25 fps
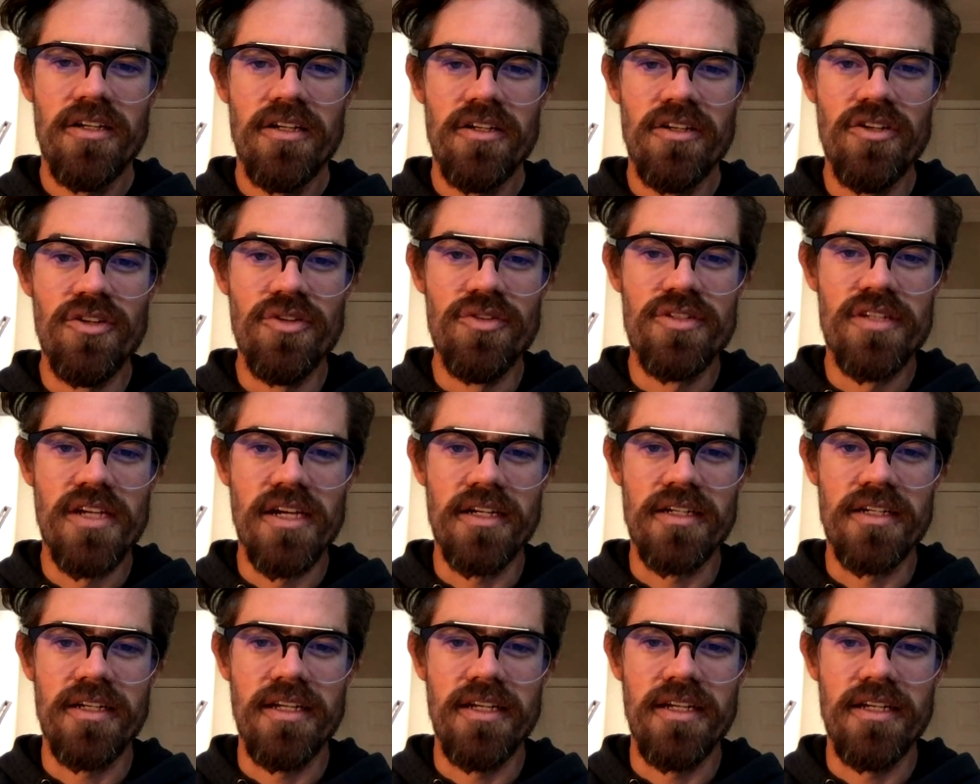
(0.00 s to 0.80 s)
new
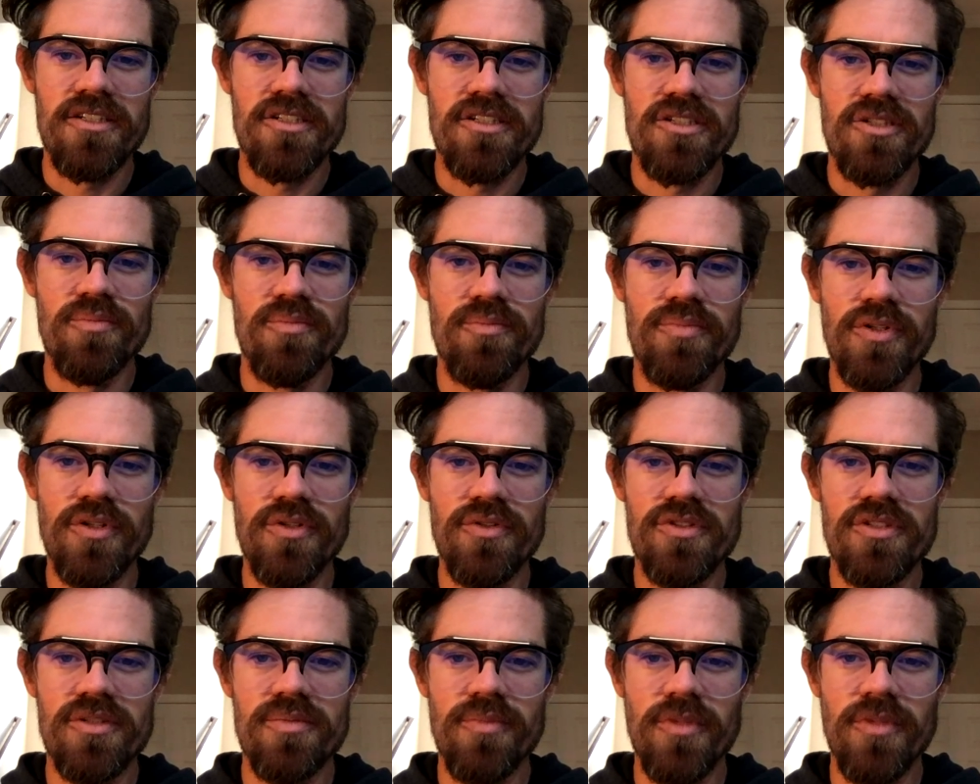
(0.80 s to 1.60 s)
techniques to
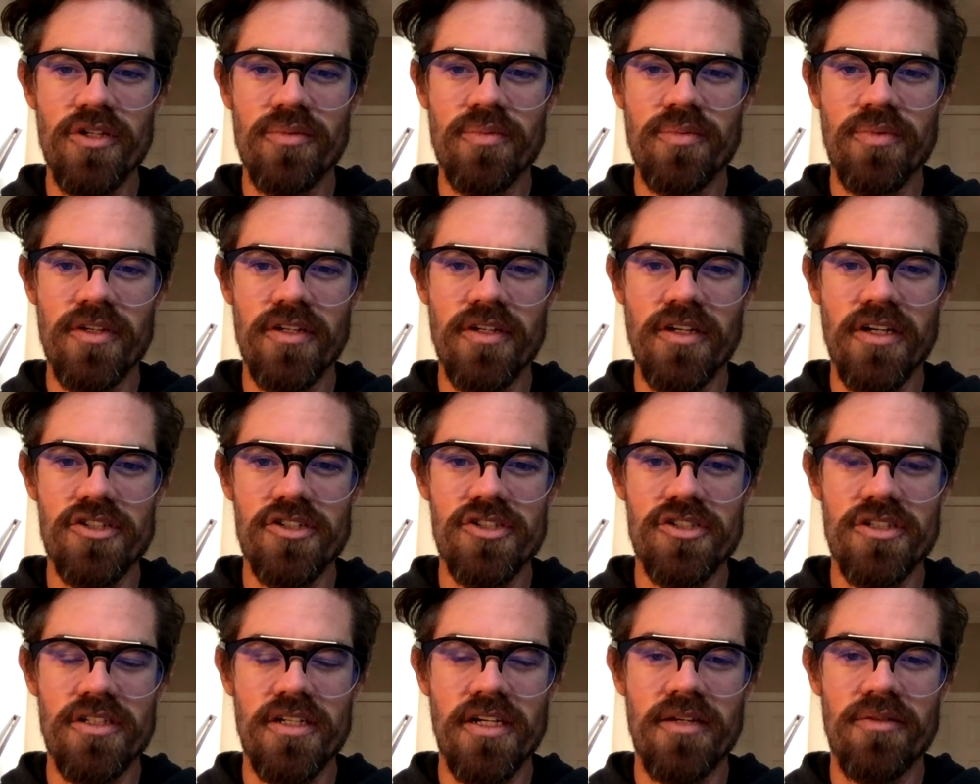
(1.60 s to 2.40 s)
boost milk
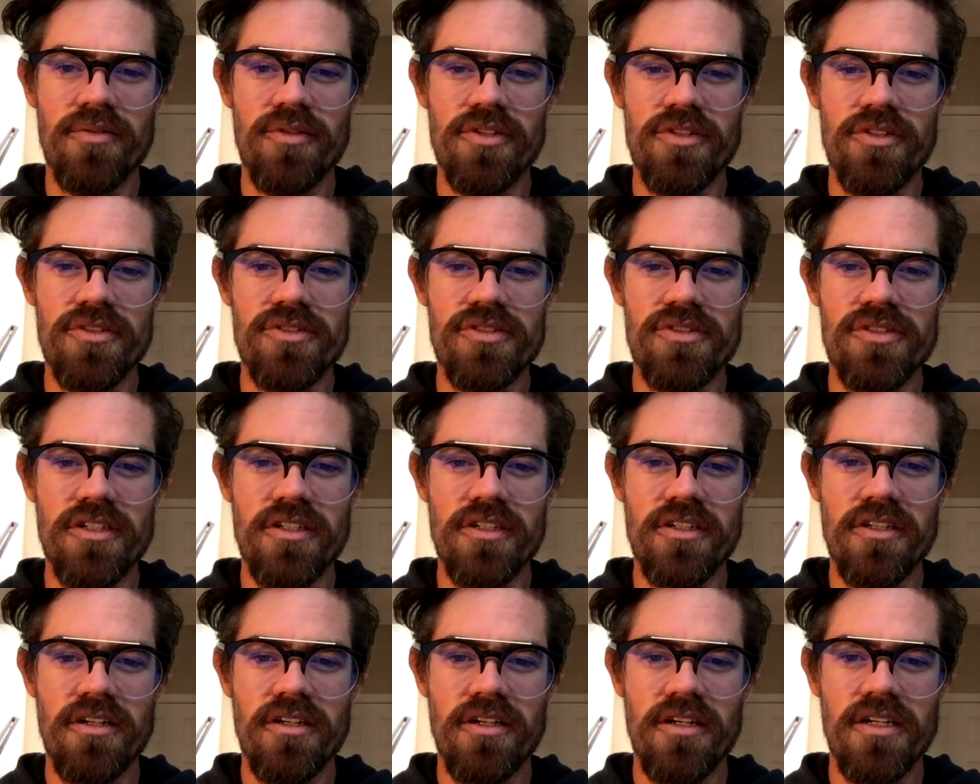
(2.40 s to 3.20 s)
production and reduce their
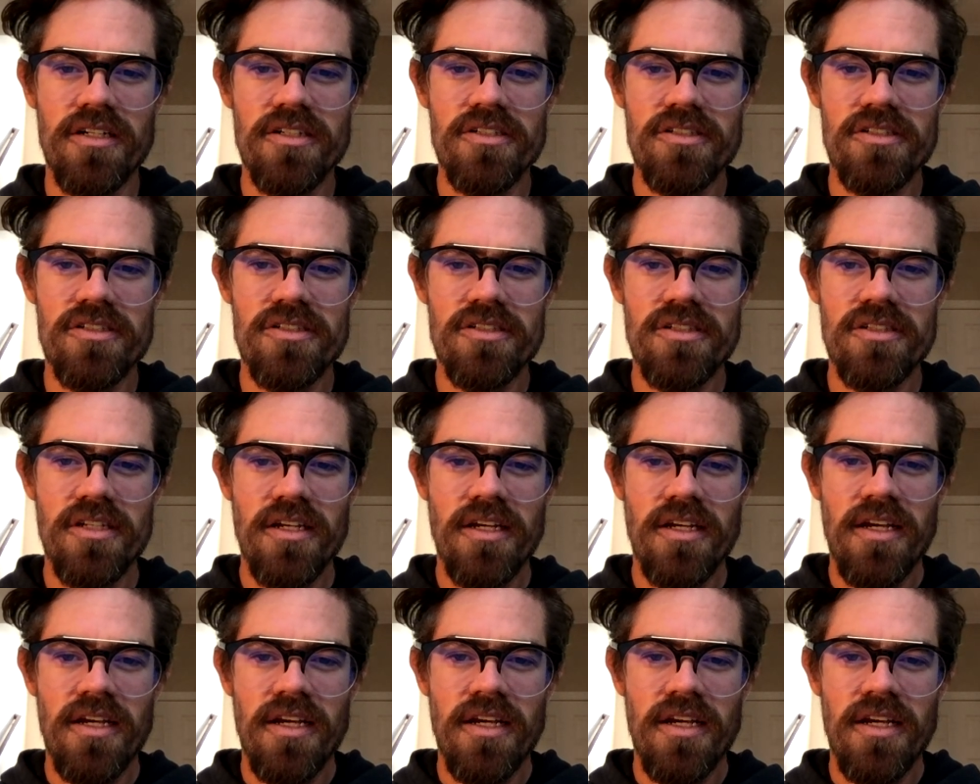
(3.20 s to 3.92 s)
costs.